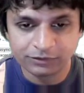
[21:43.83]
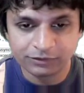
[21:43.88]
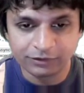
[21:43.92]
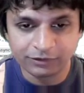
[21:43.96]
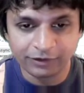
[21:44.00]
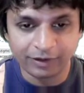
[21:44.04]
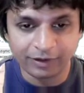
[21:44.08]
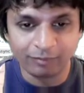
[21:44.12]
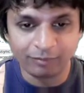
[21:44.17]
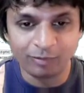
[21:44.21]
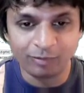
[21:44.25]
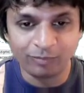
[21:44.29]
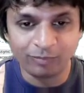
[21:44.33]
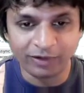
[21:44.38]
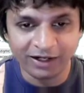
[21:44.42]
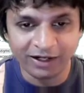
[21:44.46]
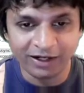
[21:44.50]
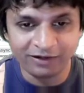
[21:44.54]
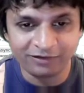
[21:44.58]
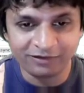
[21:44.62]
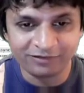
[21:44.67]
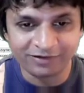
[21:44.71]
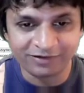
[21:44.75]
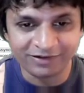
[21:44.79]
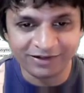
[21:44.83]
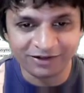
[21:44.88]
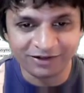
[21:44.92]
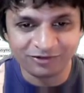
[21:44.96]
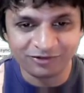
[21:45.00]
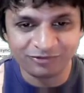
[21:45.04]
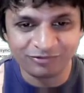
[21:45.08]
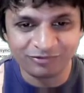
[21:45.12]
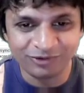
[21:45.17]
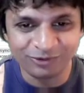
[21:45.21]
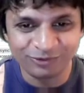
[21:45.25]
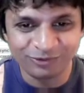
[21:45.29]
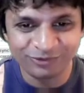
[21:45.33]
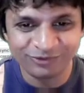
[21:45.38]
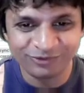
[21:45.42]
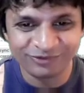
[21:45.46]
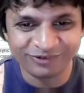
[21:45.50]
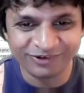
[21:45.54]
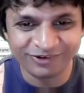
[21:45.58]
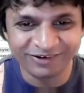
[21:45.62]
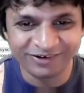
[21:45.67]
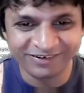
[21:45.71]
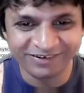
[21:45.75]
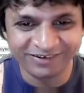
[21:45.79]
Okay, but brand is a text view,
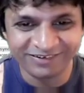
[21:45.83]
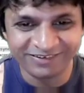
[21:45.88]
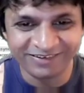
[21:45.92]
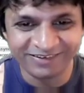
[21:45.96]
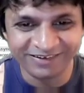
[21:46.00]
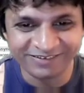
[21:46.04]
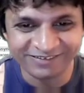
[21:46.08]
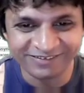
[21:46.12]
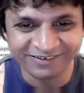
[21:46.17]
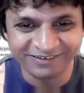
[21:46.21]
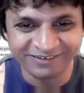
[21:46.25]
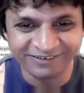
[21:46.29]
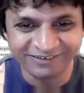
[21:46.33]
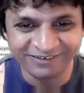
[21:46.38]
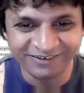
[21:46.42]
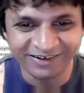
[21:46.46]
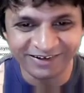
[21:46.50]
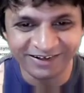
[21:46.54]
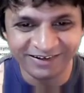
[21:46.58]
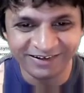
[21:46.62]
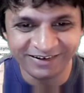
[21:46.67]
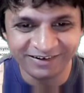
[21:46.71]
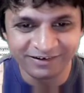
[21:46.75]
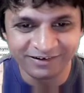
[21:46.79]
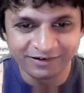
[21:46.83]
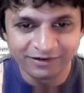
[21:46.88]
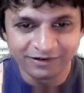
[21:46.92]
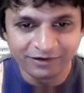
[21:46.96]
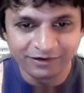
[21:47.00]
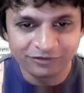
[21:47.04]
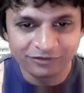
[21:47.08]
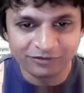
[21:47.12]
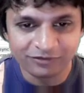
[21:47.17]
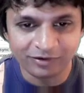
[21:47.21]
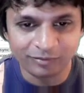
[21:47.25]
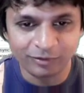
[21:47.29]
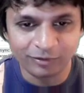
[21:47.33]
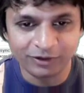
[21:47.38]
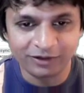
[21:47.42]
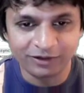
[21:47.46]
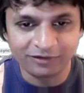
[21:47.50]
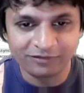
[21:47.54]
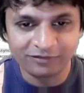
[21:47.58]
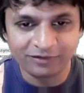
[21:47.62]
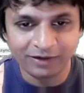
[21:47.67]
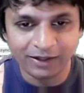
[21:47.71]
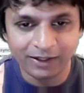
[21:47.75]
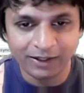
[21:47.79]
so that's not a good idea. So I'm going
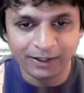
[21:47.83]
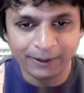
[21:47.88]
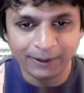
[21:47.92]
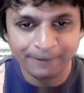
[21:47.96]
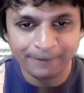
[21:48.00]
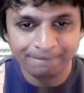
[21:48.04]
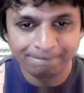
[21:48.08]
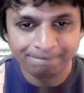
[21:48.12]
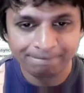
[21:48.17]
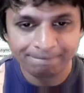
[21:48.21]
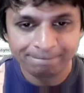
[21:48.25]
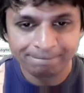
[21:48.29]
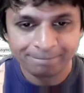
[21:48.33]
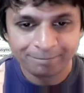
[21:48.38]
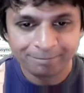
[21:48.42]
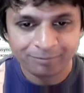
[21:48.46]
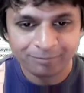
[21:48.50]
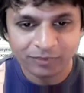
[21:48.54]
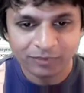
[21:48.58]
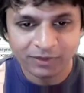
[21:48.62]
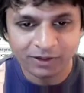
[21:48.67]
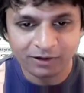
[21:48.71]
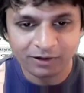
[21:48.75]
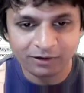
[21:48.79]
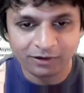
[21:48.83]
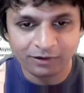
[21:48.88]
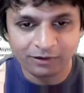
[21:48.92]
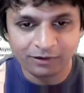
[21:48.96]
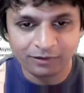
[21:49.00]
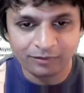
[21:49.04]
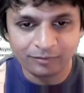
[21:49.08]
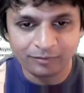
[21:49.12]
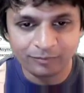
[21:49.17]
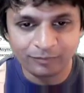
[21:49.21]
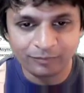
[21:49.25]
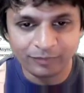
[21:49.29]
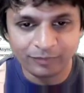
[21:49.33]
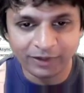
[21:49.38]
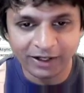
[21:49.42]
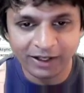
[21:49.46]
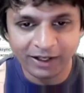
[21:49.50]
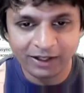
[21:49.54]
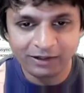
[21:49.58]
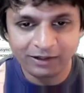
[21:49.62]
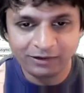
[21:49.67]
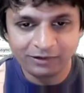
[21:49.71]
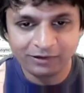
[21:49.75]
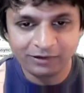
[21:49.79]
to say
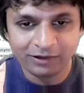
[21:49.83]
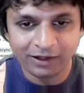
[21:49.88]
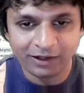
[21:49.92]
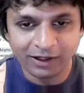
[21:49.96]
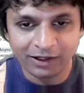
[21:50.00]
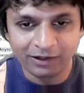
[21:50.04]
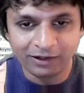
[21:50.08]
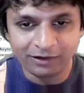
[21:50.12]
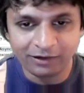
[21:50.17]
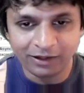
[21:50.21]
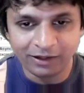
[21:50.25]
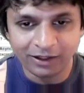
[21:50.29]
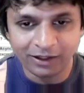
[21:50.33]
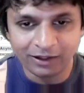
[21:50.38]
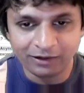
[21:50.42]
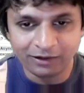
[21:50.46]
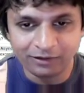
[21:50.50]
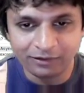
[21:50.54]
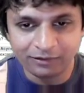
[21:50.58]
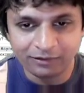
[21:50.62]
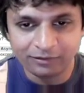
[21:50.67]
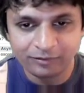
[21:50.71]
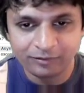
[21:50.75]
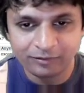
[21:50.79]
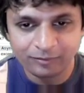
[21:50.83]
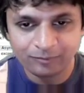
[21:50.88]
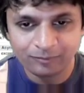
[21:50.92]
brand and then